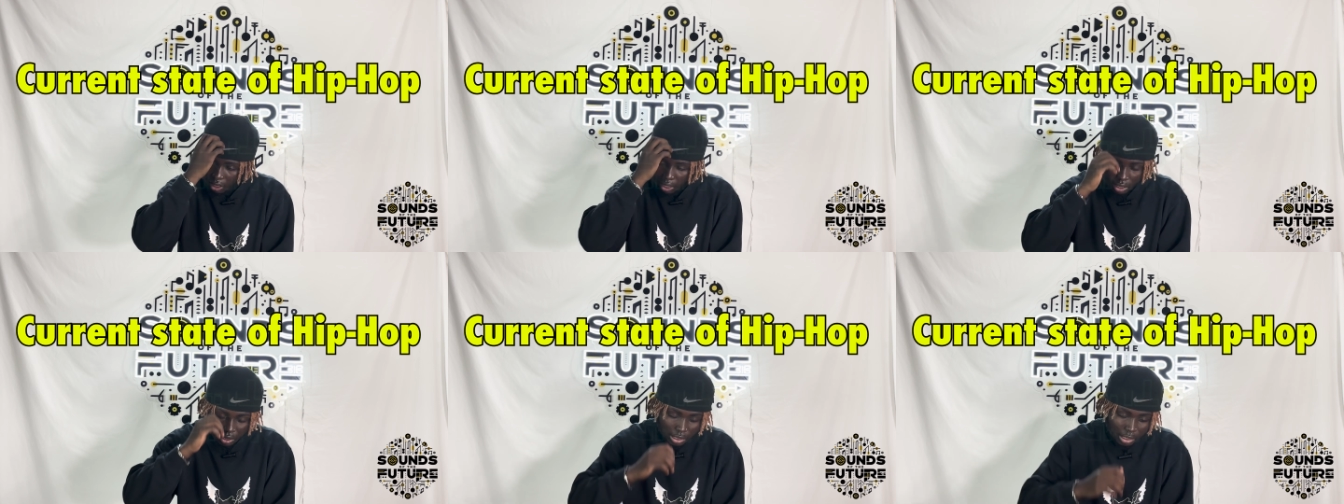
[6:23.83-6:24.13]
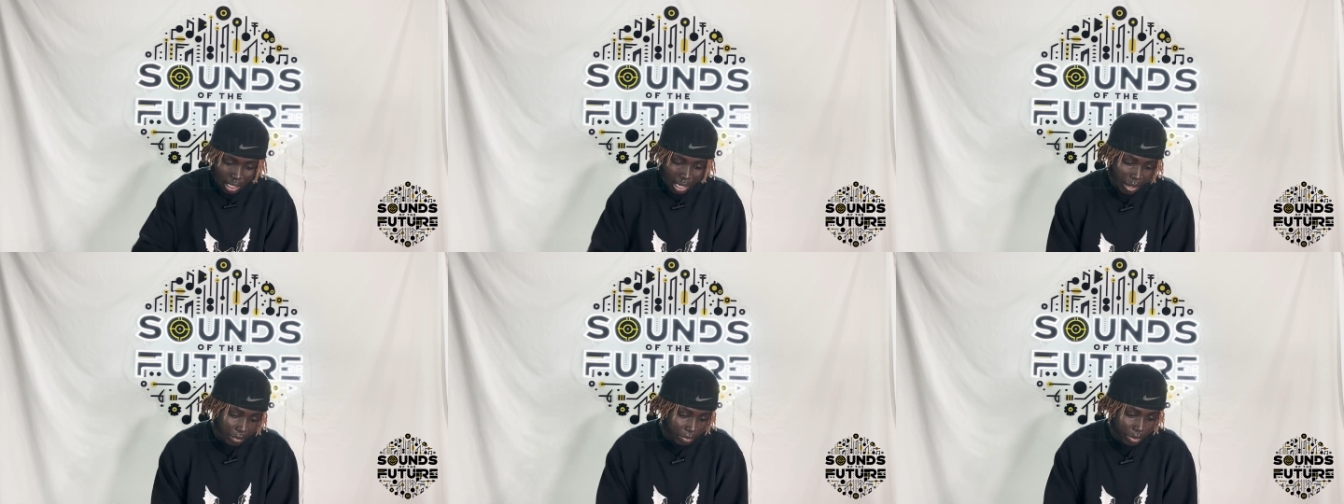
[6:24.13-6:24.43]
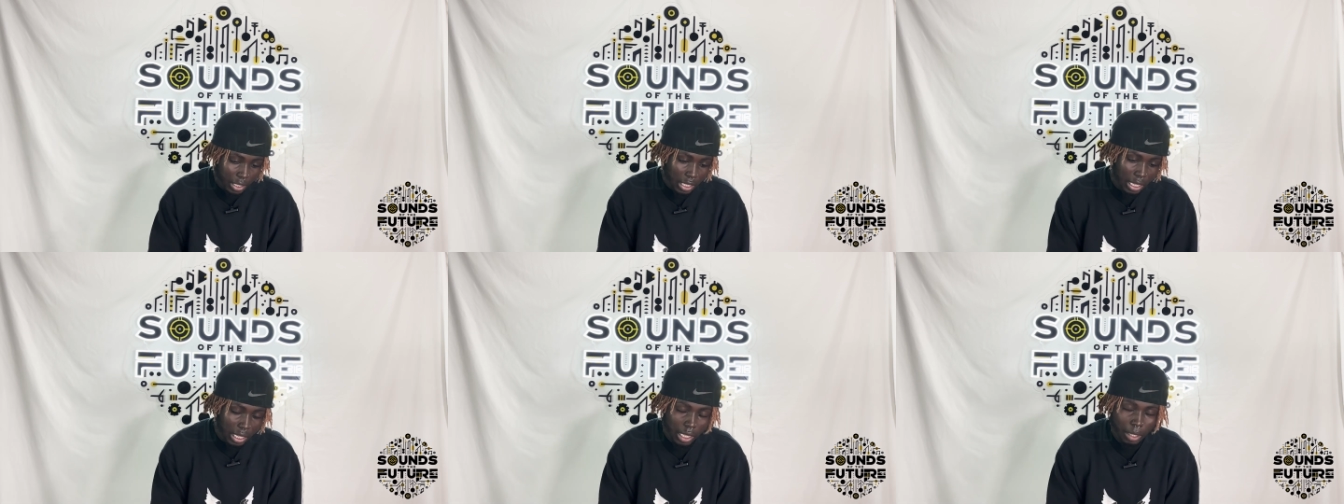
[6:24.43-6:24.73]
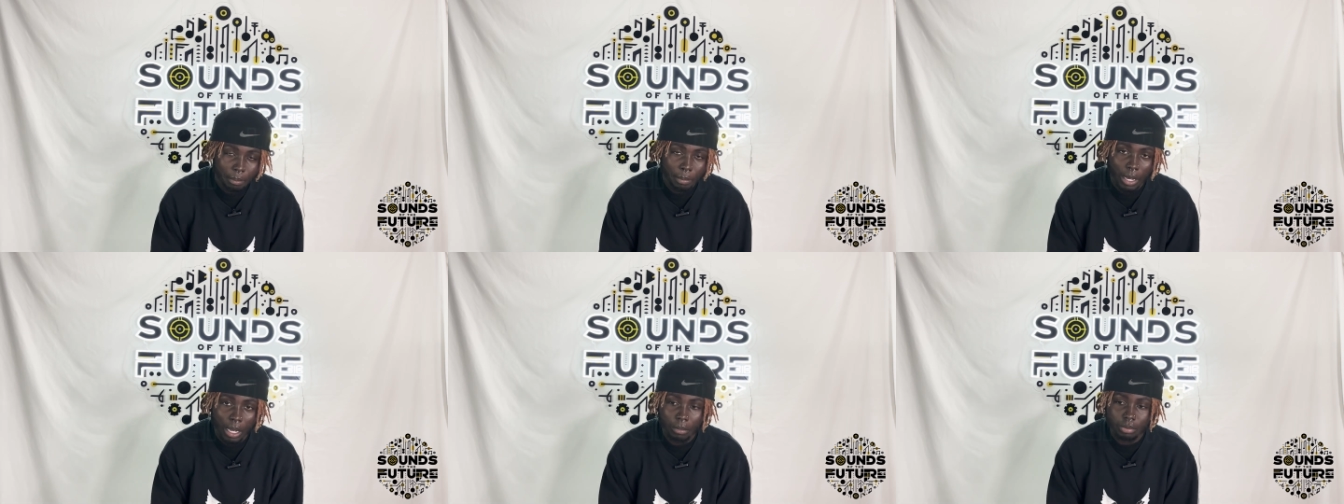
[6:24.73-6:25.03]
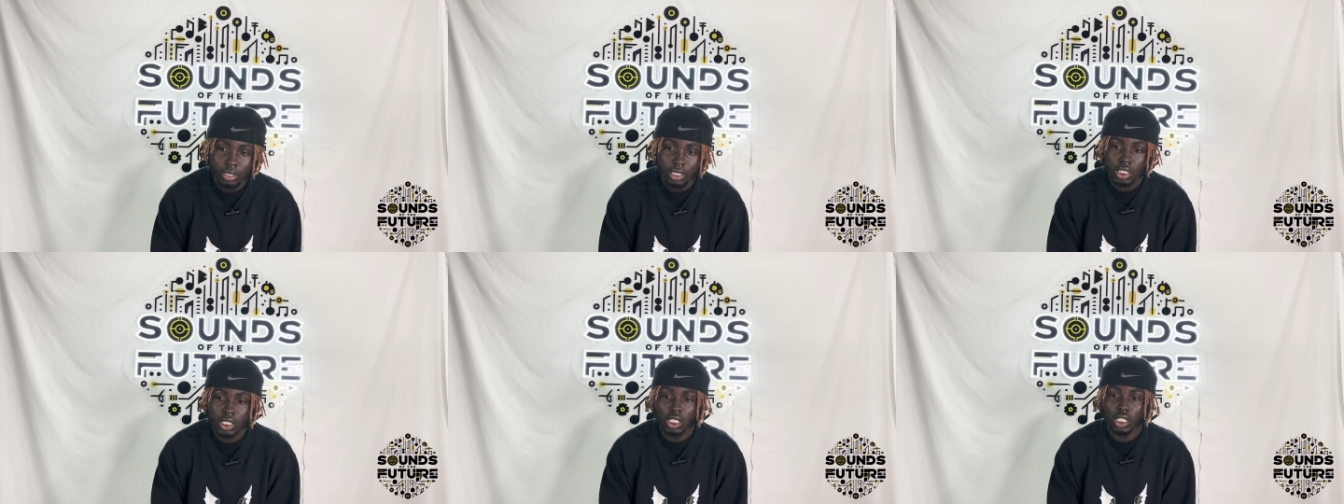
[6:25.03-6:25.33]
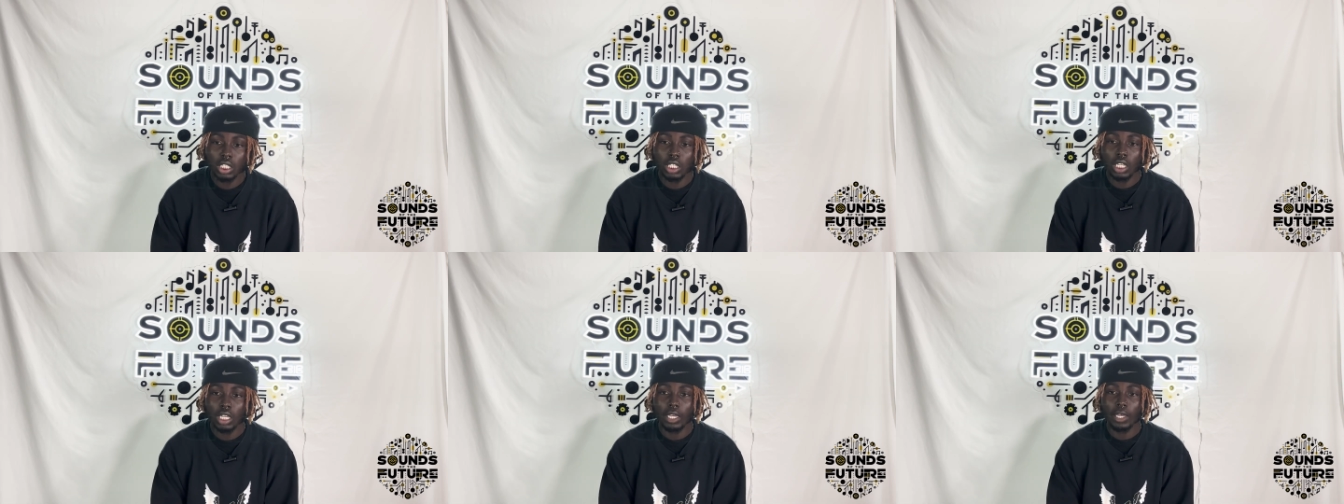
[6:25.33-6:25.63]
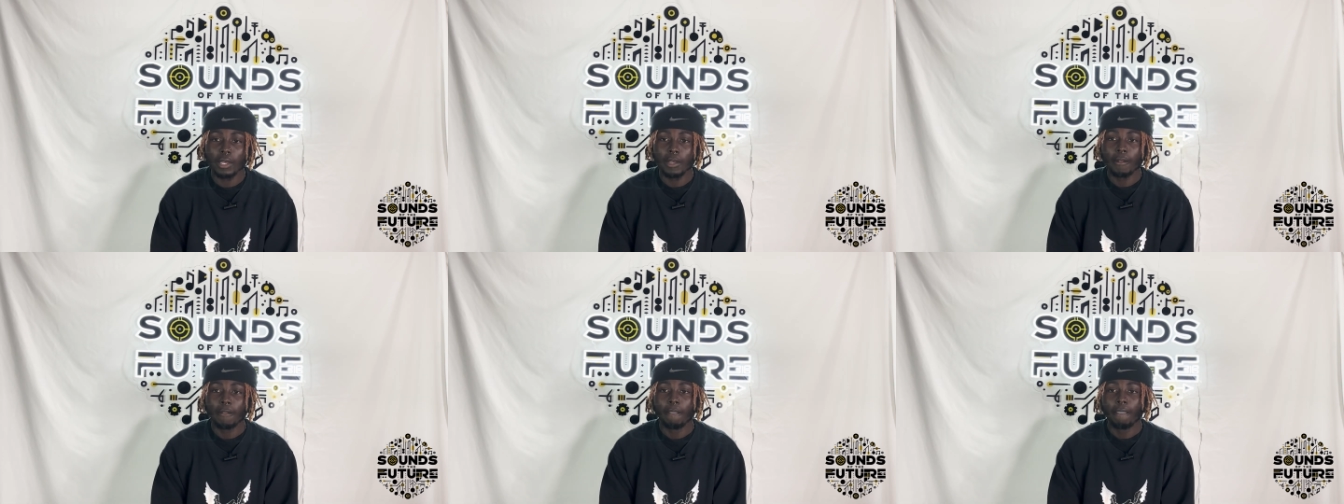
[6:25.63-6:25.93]
It's I feel like hip hop's still
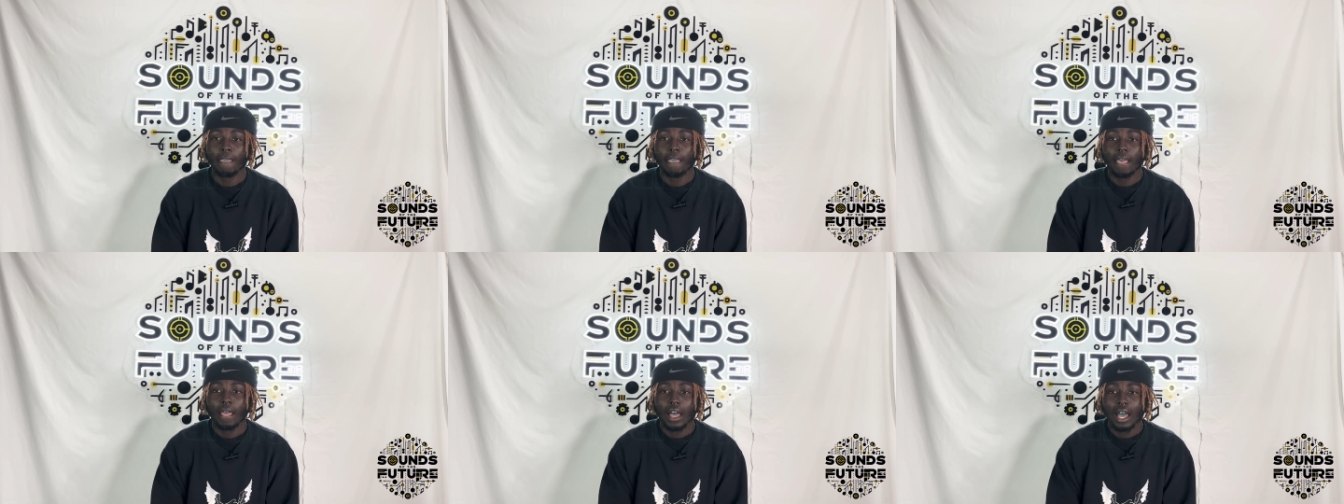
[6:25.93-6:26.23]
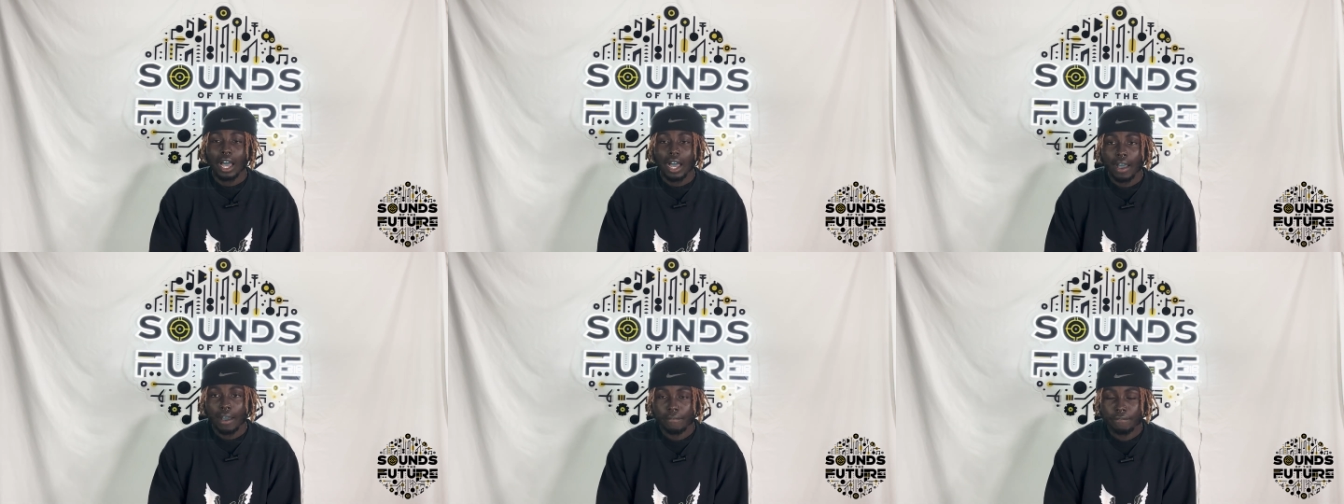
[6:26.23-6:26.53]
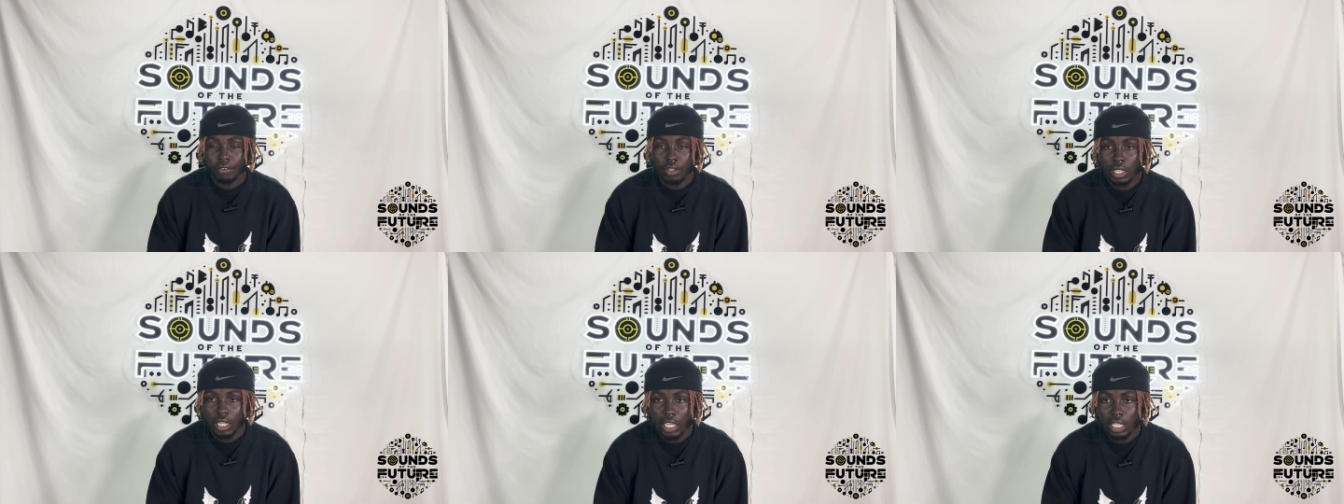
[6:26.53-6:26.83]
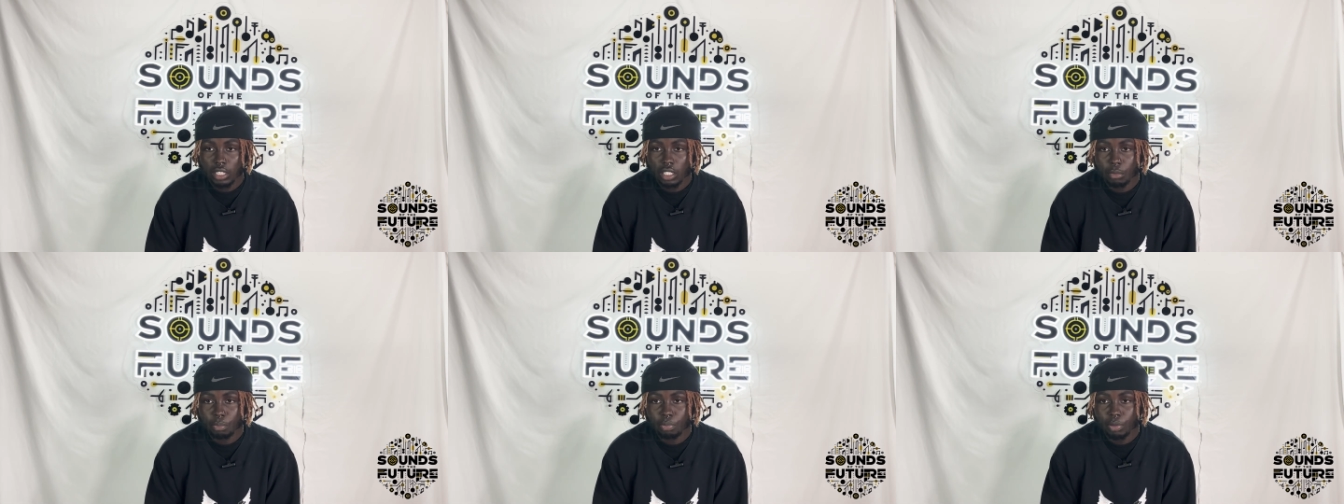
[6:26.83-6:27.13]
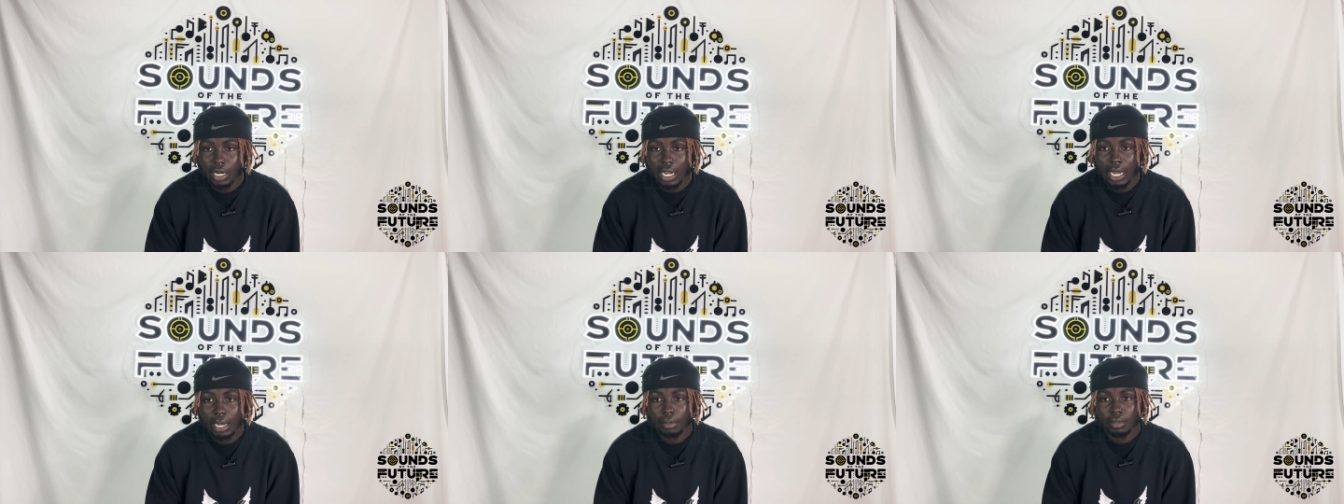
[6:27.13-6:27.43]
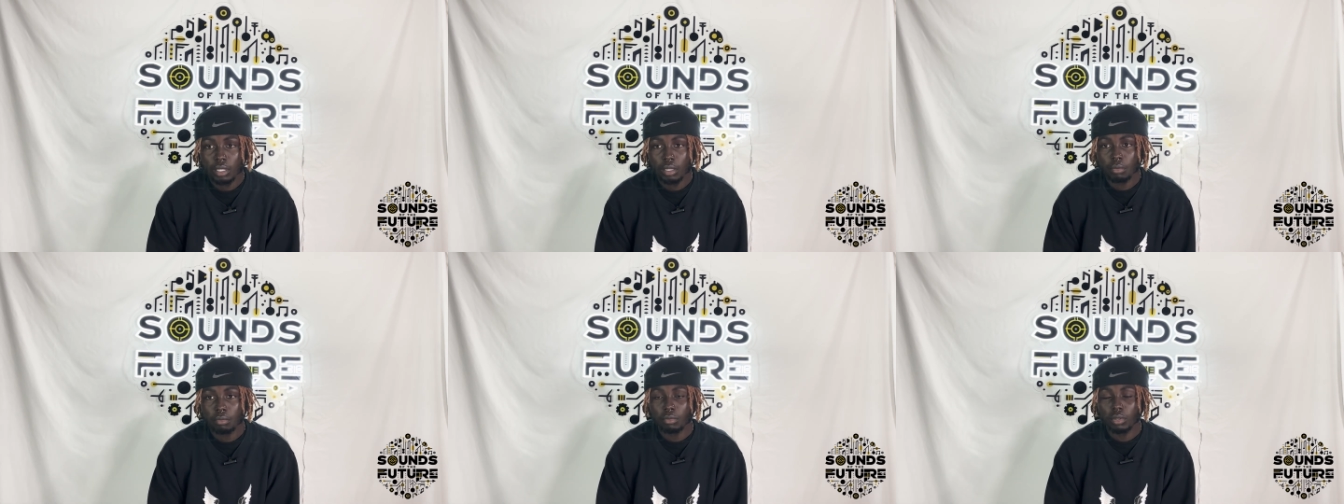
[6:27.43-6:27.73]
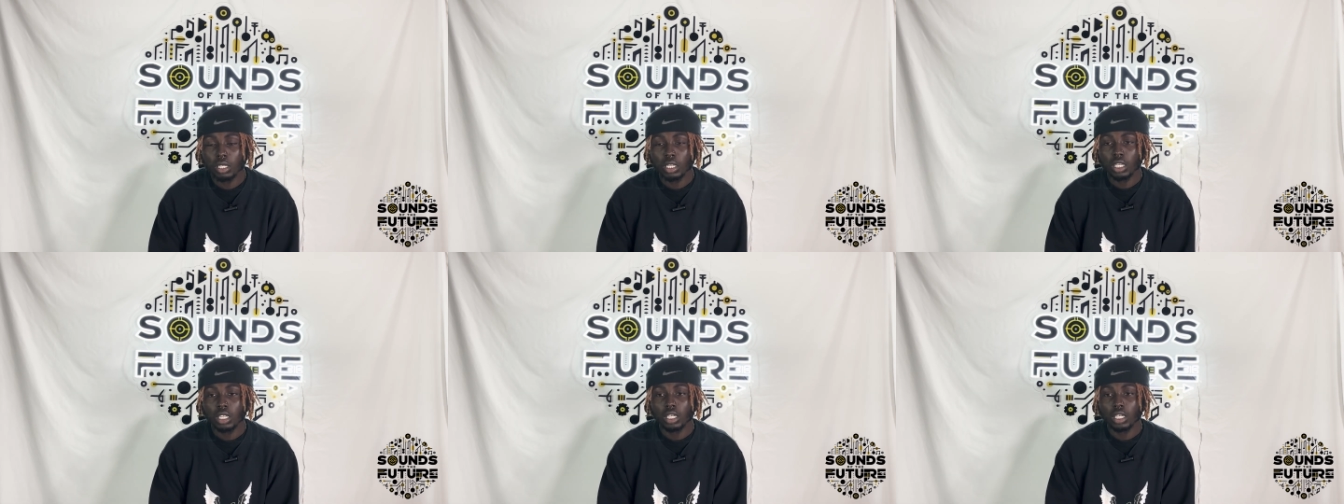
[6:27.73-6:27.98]
lit. I feel like the problem